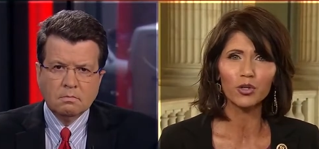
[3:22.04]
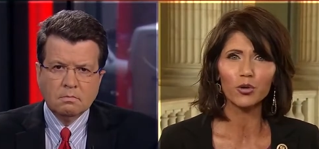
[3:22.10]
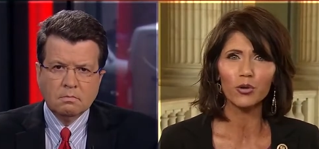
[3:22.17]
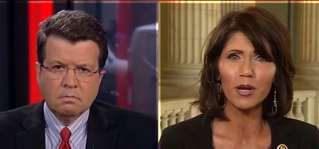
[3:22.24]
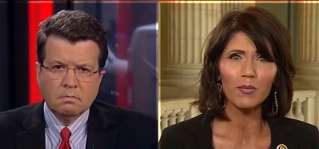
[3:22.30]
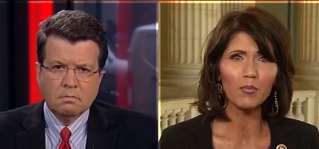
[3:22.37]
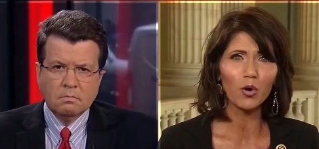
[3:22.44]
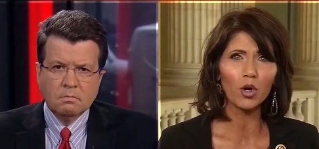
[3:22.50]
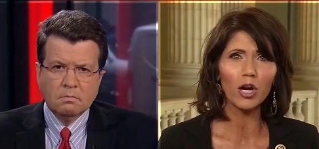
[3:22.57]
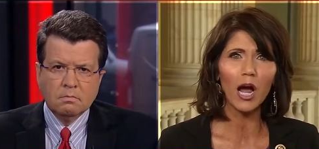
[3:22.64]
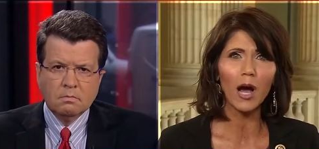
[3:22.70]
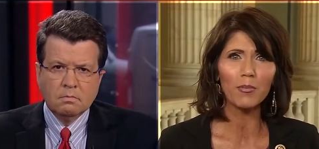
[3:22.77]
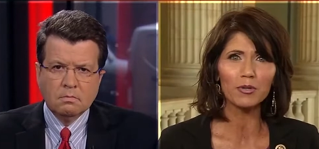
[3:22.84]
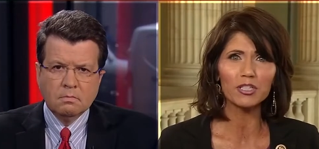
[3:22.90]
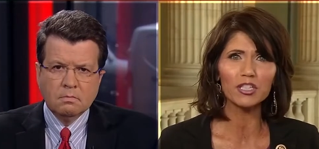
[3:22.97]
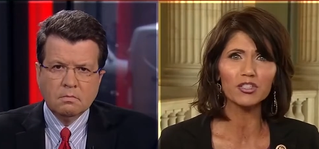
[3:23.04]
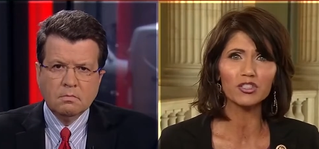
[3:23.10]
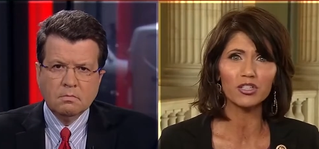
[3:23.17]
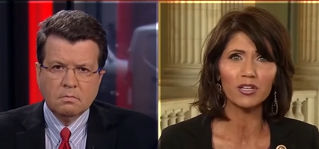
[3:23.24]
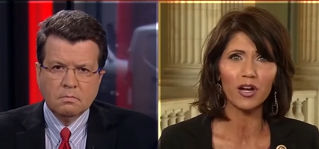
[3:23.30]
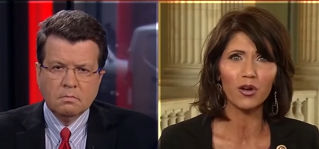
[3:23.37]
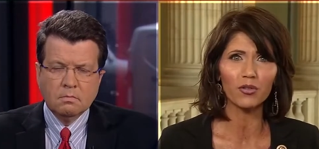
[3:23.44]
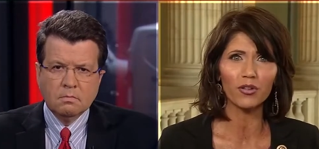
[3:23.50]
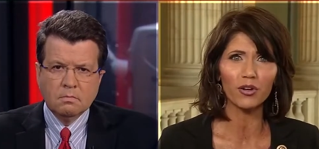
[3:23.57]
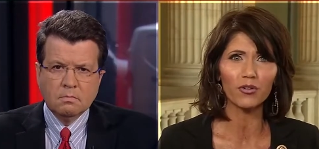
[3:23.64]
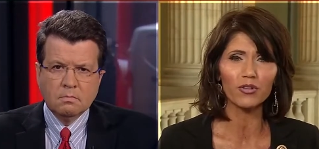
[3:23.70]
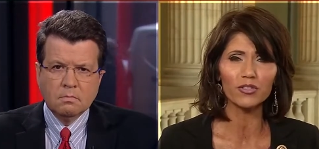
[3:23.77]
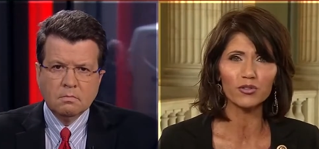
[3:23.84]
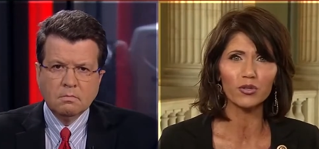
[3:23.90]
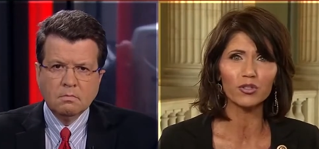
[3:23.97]
Speaker 1: create more competition out there
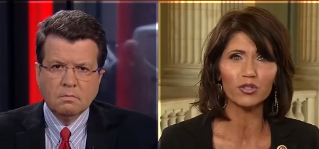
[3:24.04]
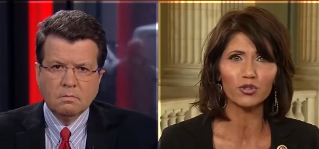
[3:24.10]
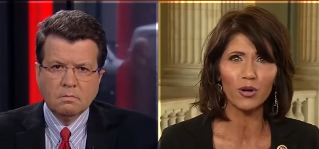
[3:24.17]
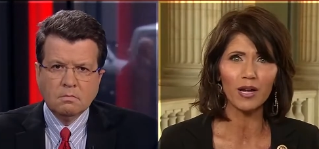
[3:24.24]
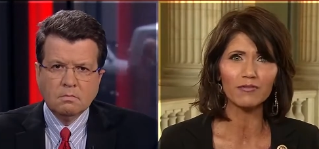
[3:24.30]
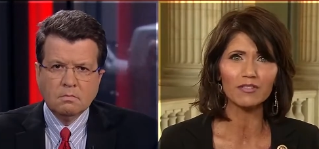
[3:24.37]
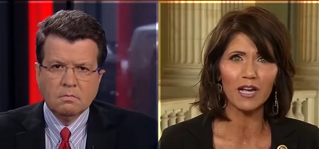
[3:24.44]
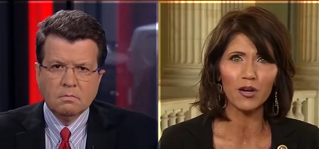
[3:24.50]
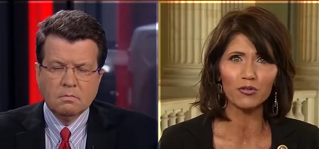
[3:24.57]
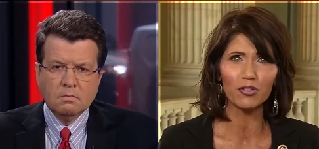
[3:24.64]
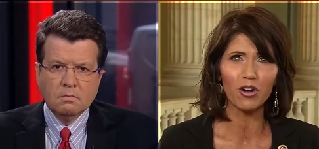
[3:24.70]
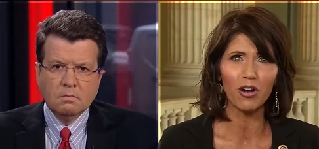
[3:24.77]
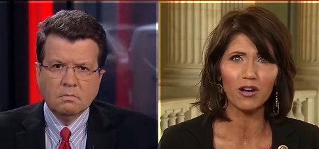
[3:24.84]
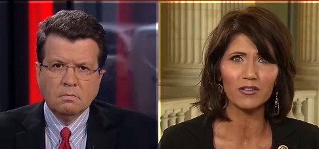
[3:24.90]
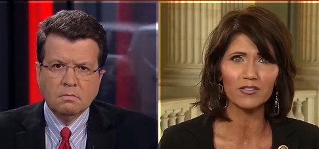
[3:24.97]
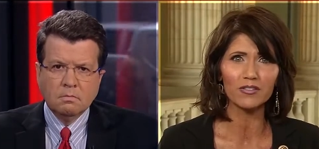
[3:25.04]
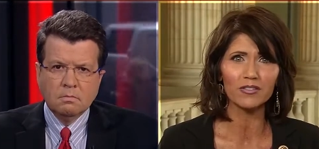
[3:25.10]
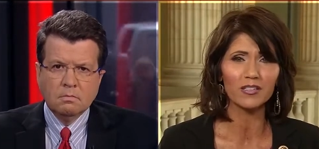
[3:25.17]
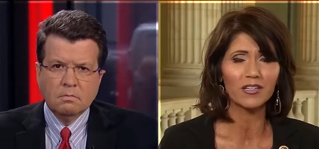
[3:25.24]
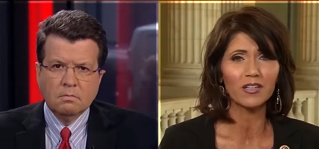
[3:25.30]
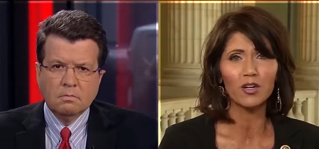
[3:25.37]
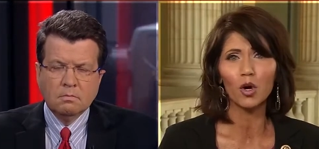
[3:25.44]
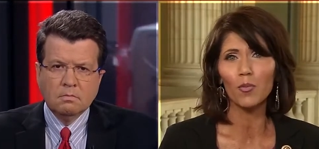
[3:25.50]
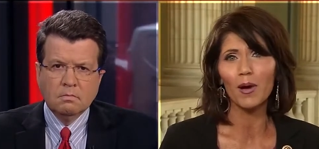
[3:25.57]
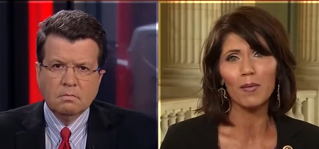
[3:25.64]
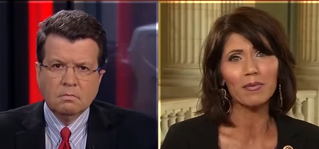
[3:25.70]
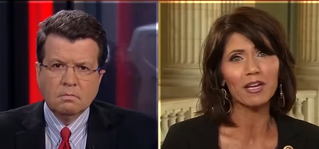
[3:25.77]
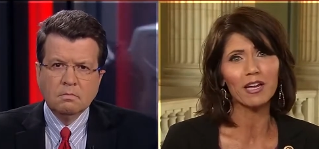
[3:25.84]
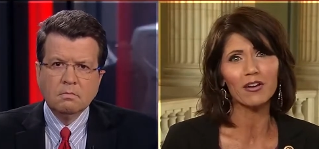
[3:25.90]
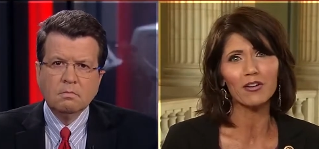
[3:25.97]
that's going to drive down costs.
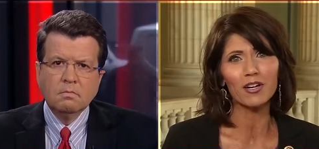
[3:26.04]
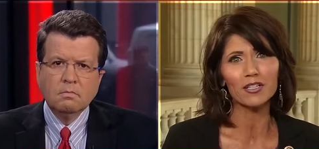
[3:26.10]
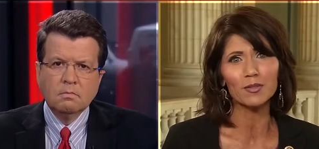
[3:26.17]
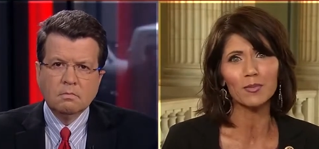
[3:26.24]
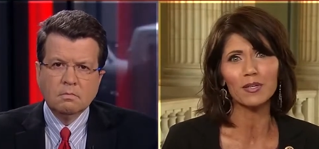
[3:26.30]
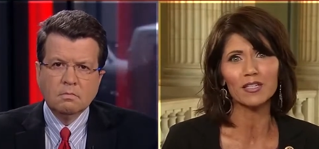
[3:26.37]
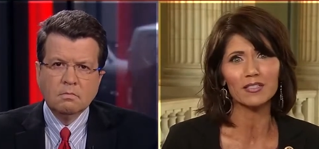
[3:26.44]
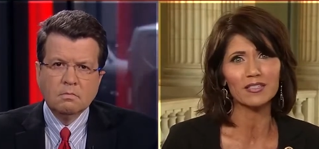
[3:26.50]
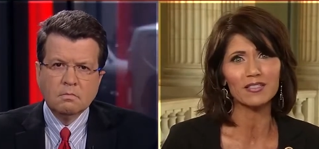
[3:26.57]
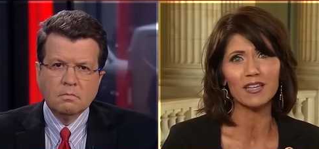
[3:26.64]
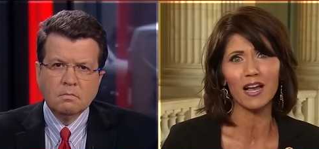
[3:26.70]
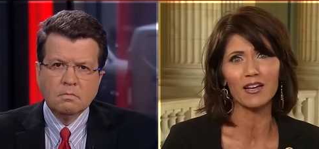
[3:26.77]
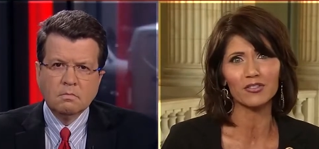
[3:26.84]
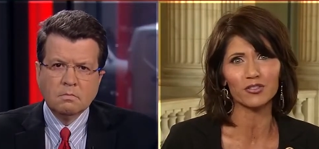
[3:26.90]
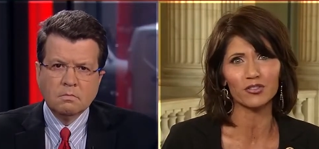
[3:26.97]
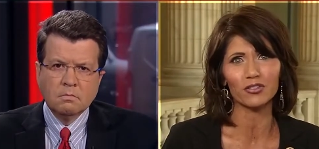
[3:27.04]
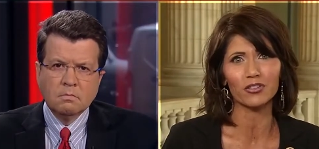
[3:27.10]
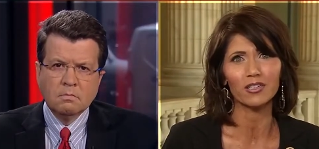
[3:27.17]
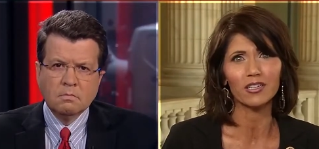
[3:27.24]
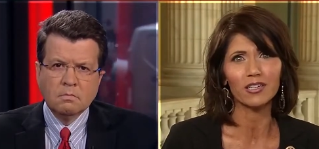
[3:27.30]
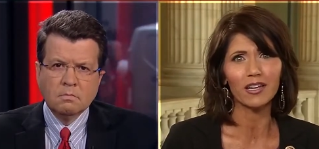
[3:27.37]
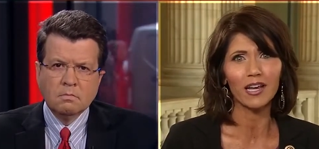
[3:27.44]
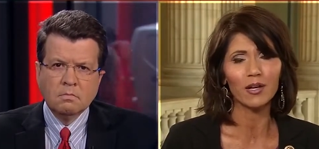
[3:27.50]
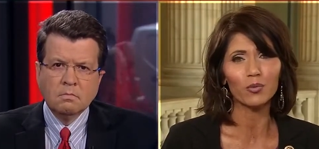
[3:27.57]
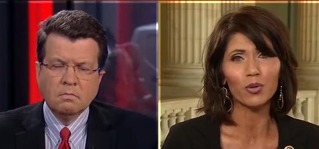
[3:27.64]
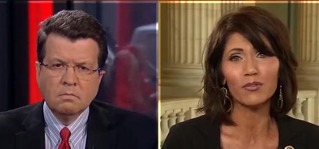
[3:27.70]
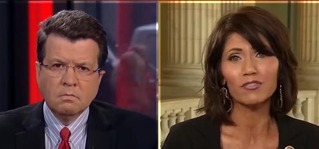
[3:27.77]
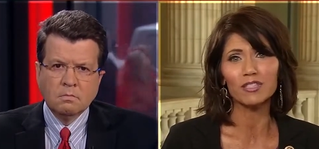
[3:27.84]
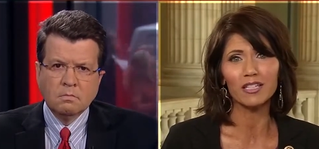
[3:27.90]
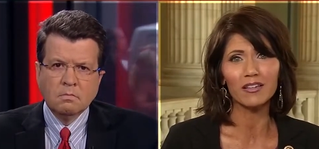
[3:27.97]
Obamacare has been a disaster, and
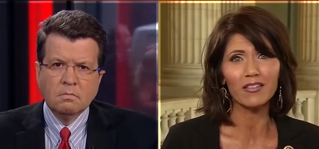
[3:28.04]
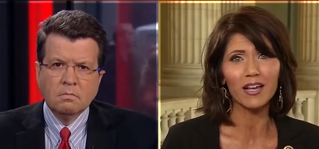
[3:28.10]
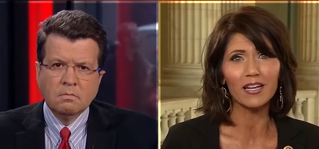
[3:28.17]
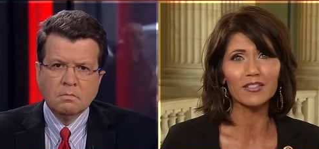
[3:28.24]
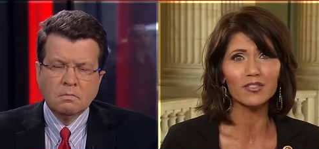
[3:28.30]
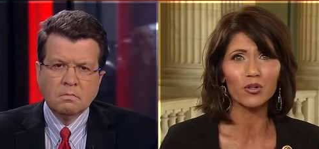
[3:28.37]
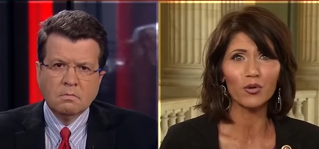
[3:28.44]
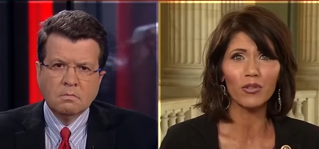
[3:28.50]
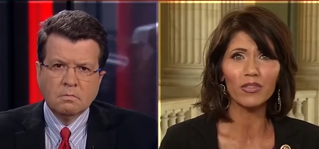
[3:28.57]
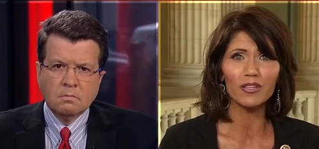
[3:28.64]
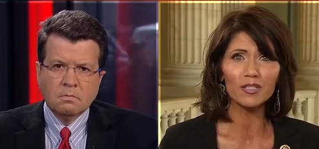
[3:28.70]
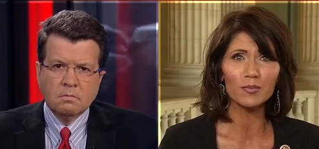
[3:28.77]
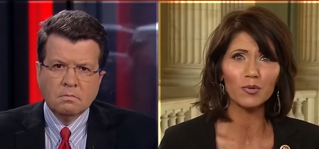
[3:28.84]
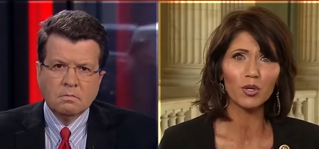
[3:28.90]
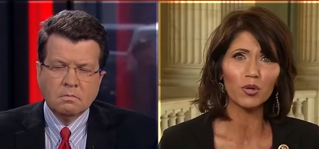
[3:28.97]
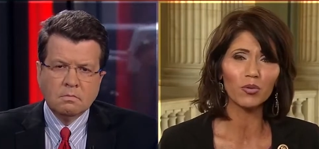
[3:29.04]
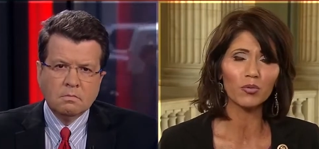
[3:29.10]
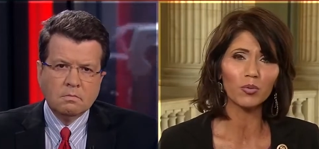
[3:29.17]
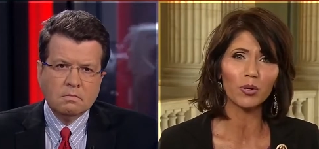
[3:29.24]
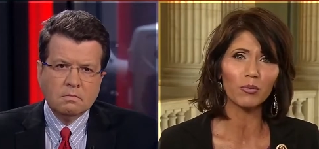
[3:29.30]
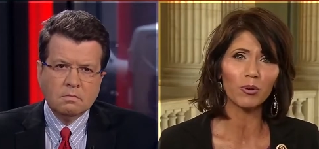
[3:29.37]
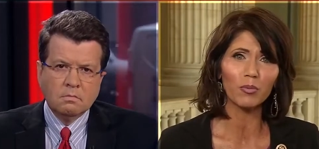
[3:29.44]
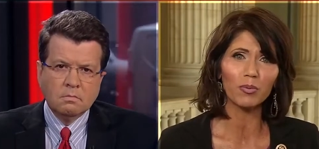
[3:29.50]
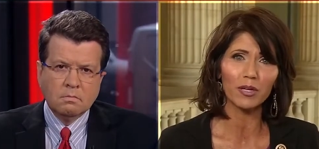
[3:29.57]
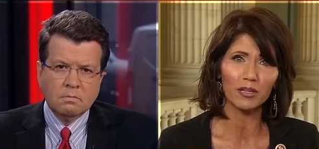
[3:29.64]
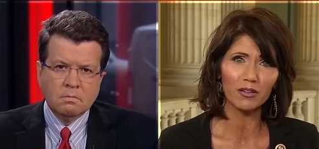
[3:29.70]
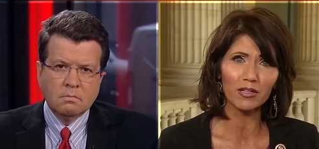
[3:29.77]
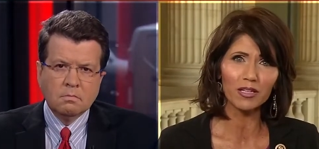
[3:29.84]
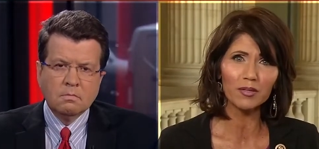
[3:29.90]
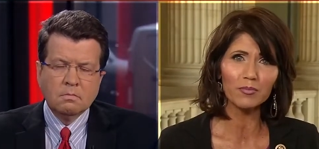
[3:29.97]
we've seen that. So in this bill, we
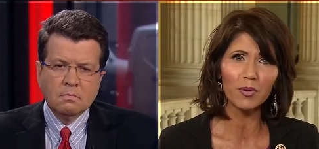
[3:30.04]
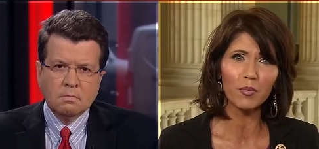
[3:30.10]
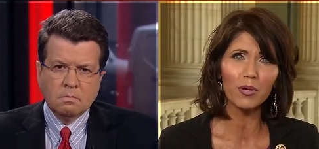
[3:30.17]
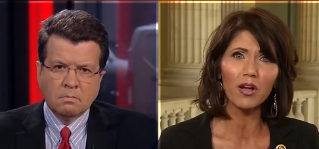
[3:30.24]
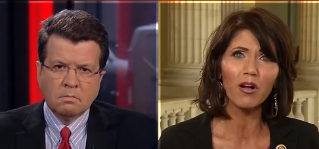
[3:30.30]
repeal it, but we